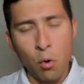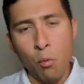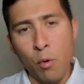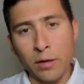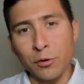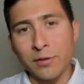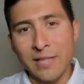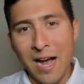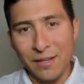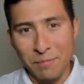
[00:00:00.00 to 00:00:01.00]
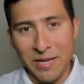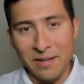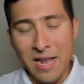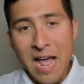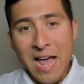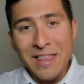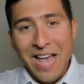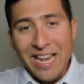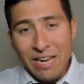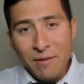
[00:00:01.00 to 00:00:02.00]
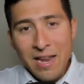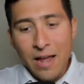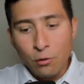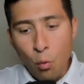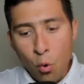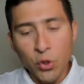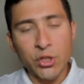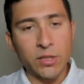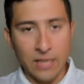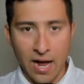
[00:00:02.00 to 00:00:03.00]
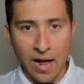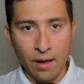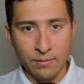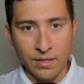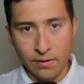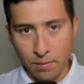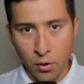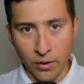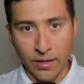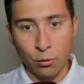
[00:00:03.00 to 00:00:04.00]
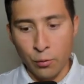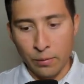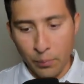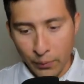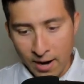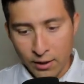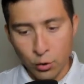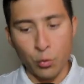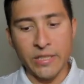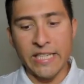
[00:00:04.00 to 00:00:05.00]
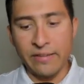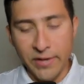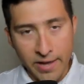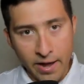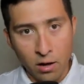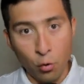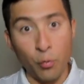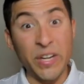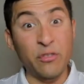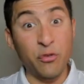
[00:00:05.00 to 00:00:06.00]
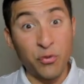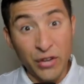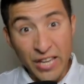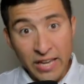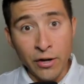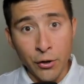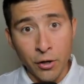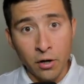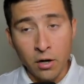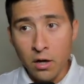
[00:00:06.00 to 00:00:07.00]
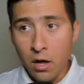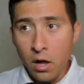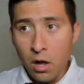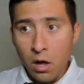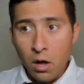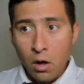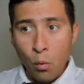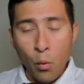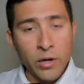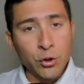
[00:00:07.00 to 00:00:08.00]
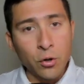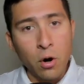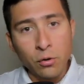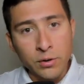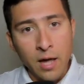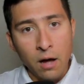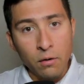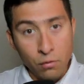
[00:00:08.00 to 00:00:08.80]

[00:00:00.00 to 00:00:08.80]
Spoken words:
What does that mean? That even at worst times in the market with price, with TVL, with fear, where's Cronos now?